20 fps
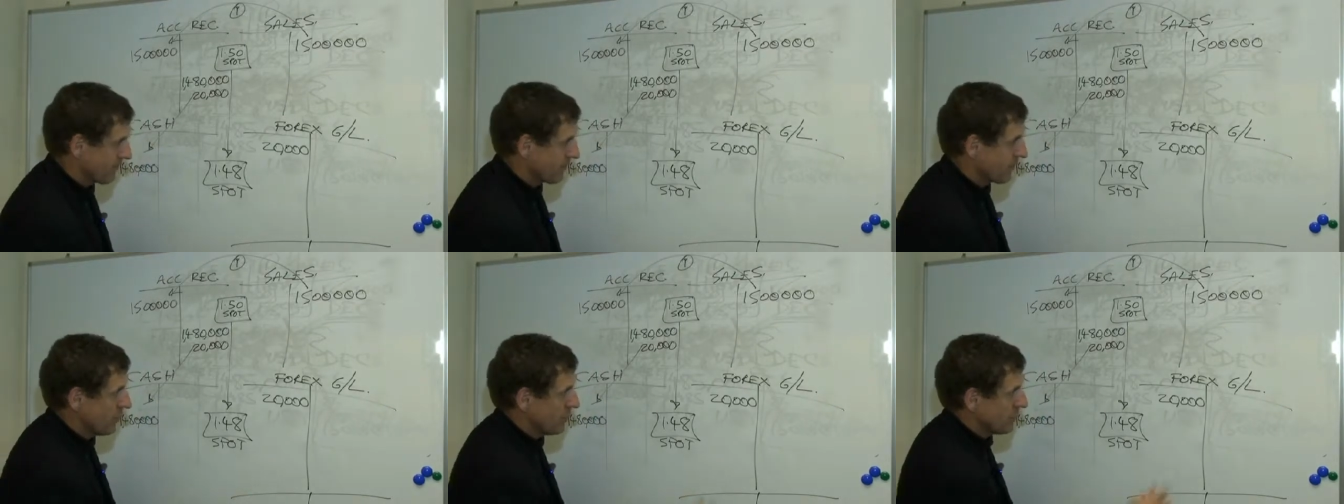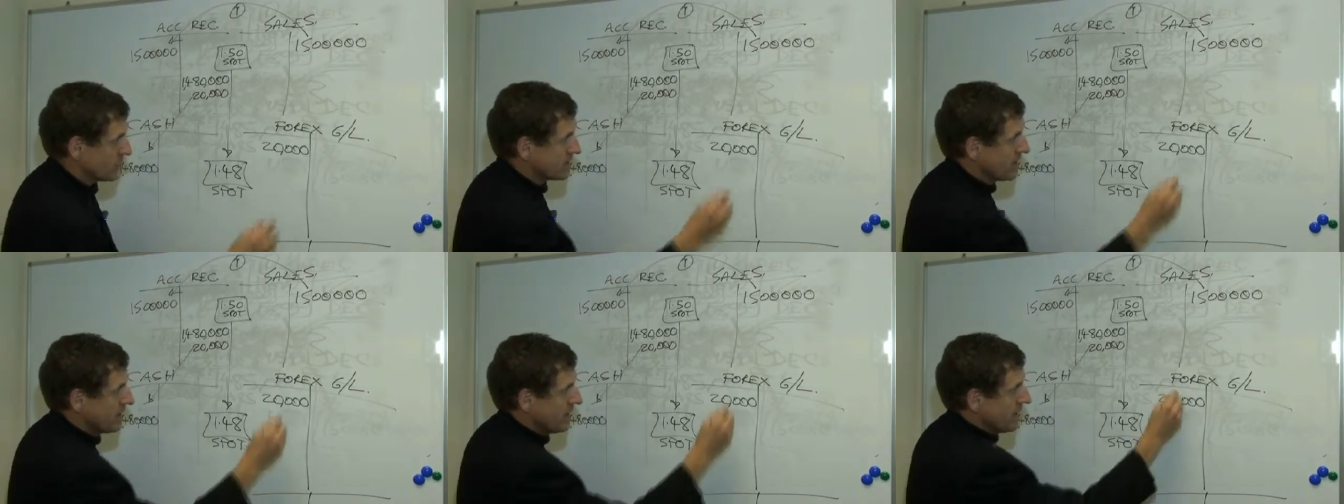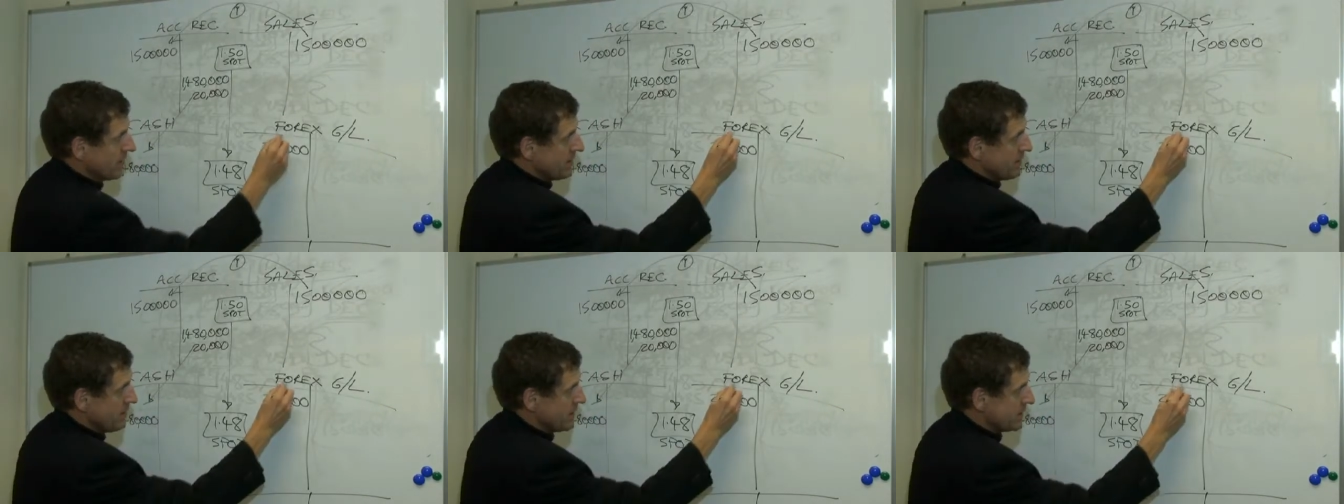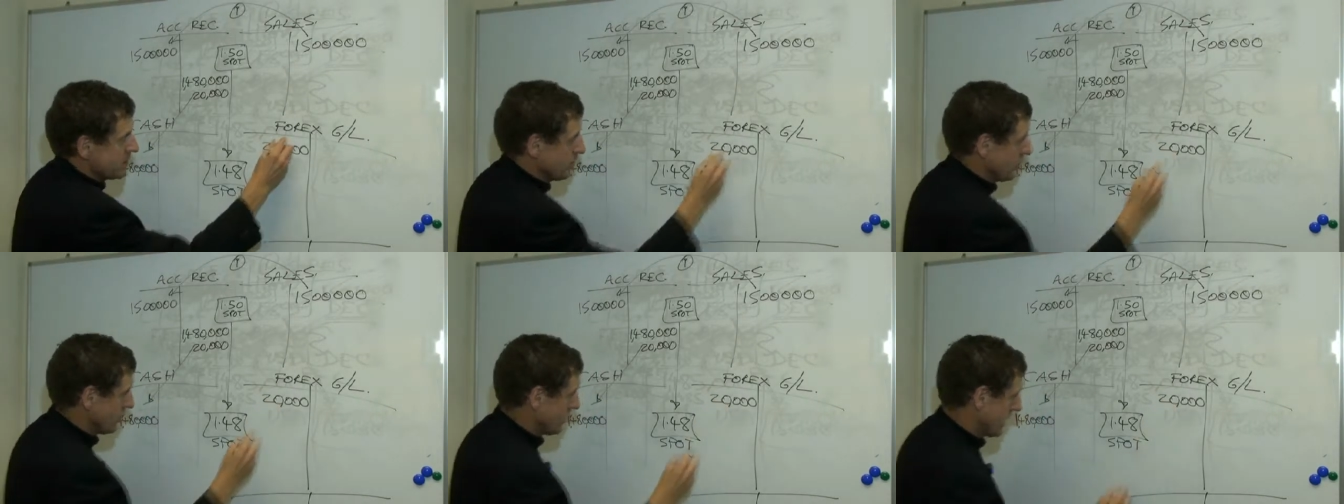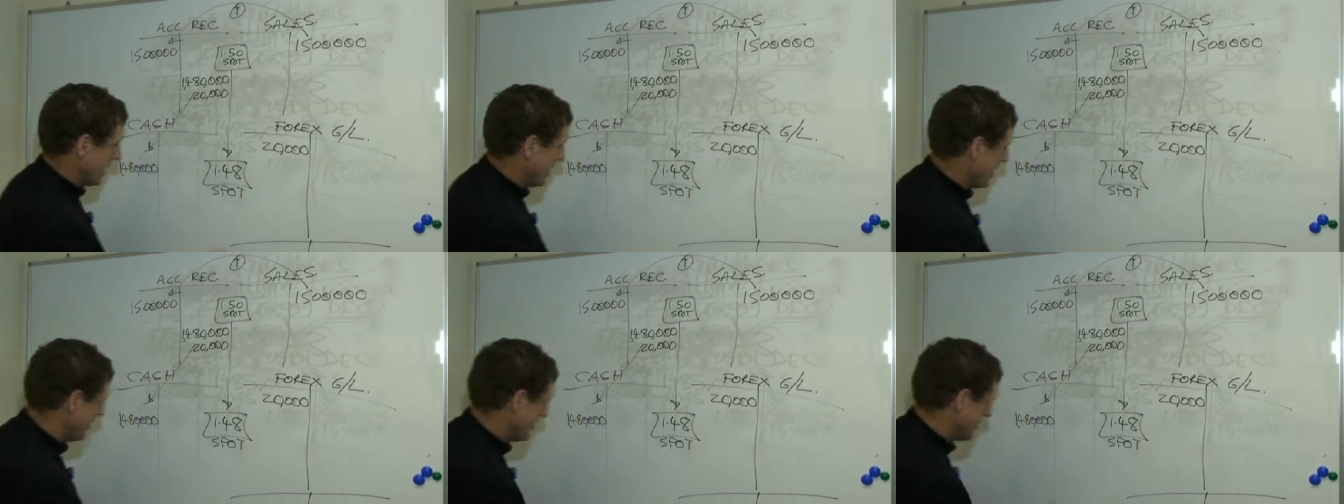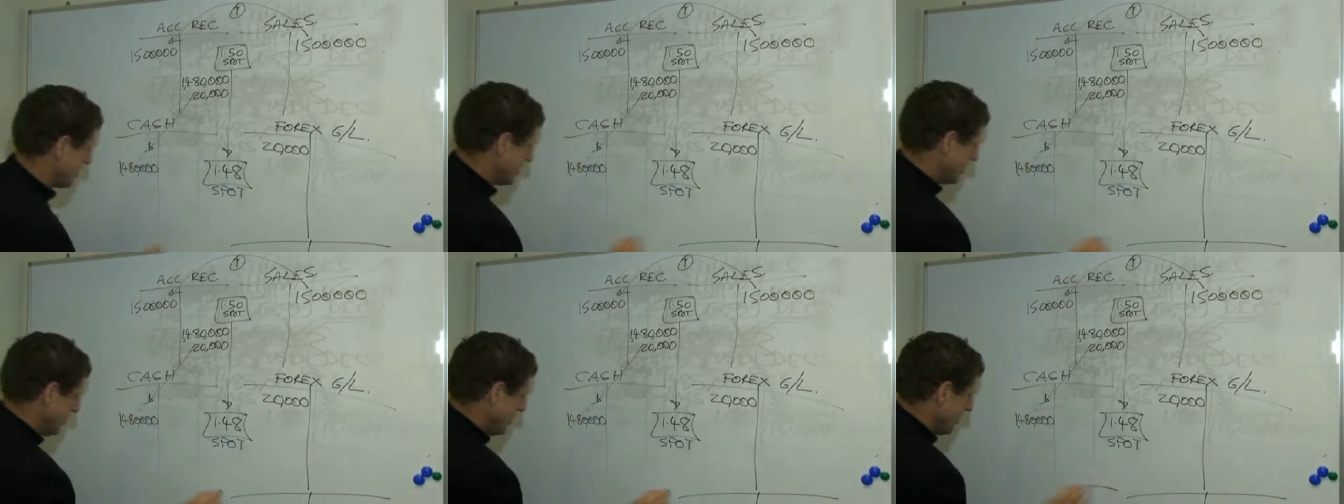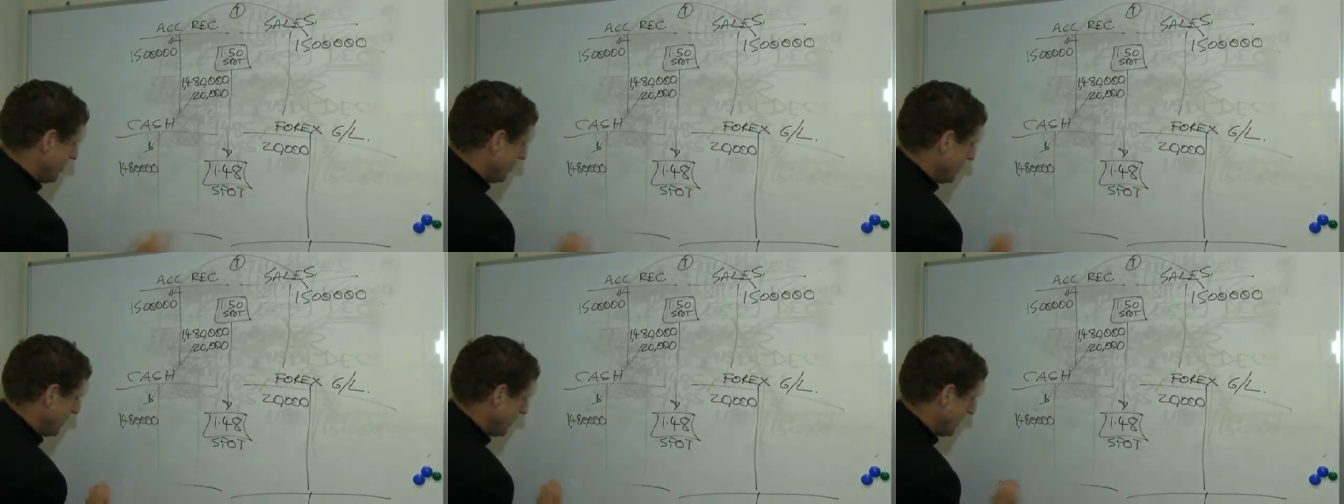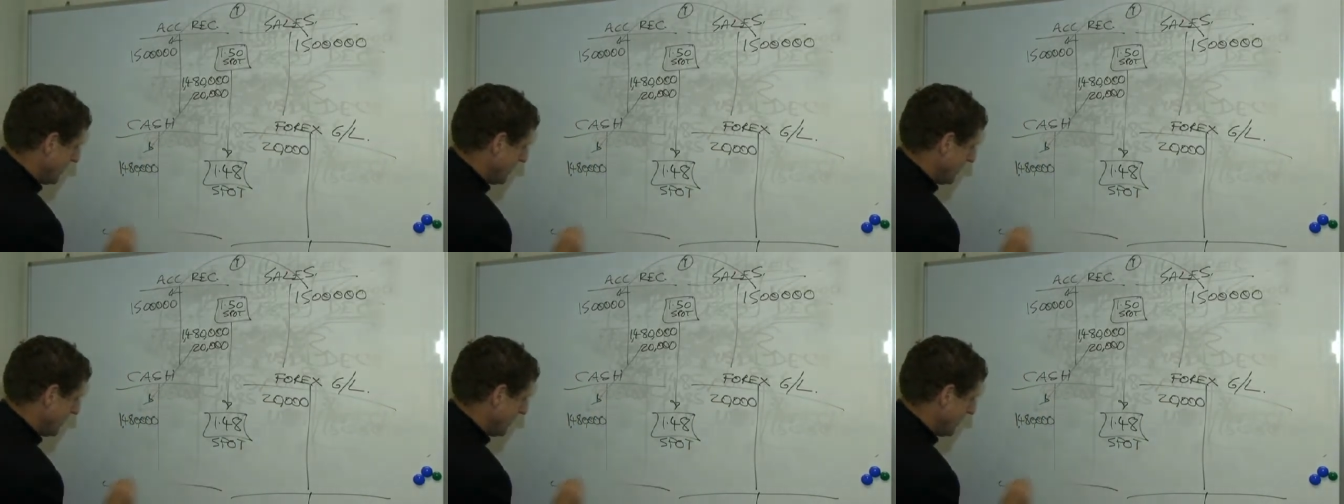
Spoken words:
Of course, this will go to